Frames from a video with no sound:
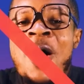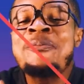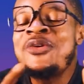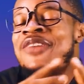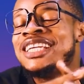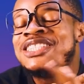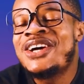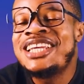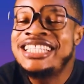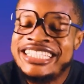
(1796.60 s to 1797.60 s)
Hope you've
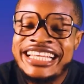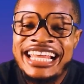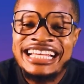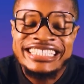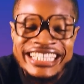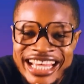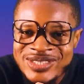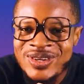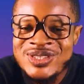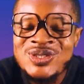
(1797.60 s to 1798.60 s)
enjoyed this class.
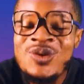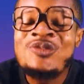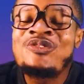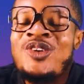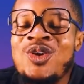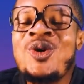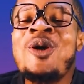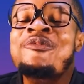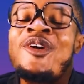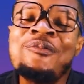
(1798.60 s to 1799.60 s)
Guess what? To
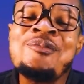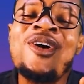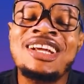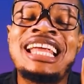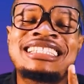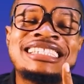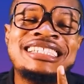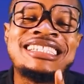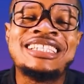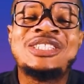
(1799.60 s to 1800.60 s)
follow up for more
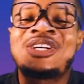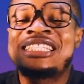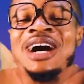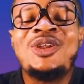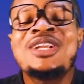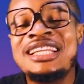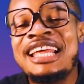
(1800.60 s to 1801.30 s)
classes, just download the